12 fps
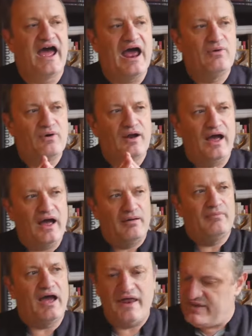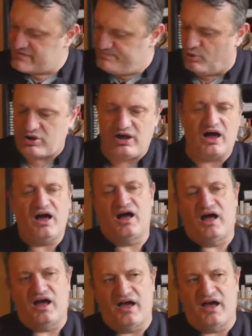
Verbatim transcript: And, um, and this book I,